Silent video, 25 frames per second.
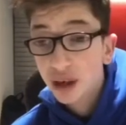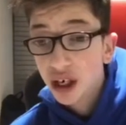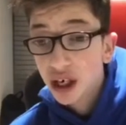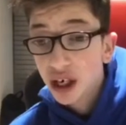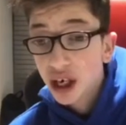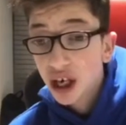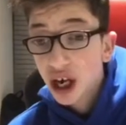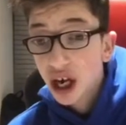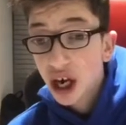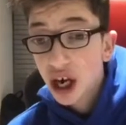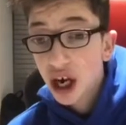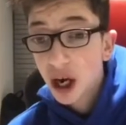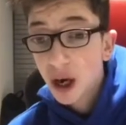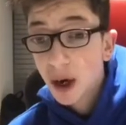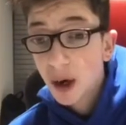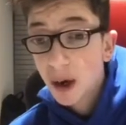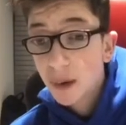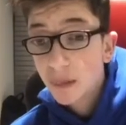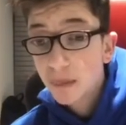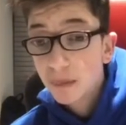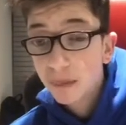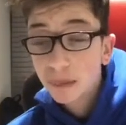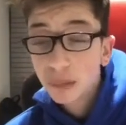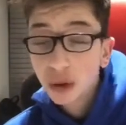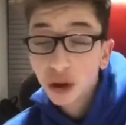
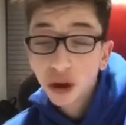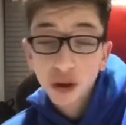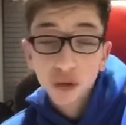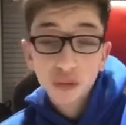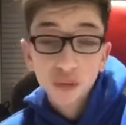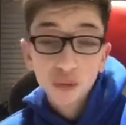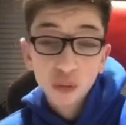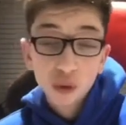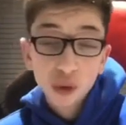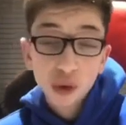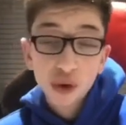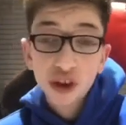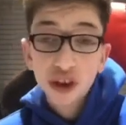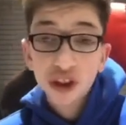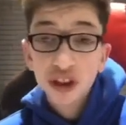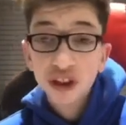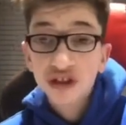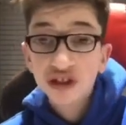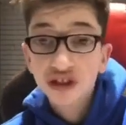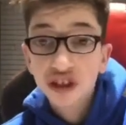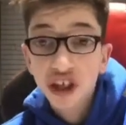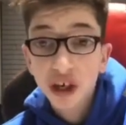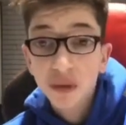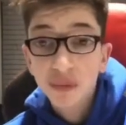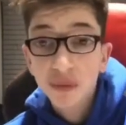But what can you say
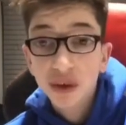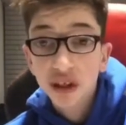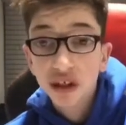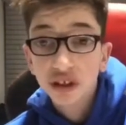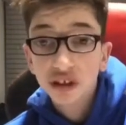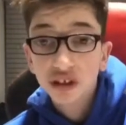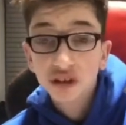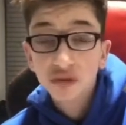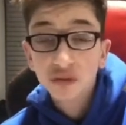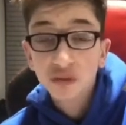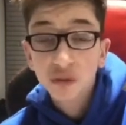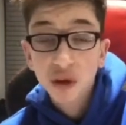when you're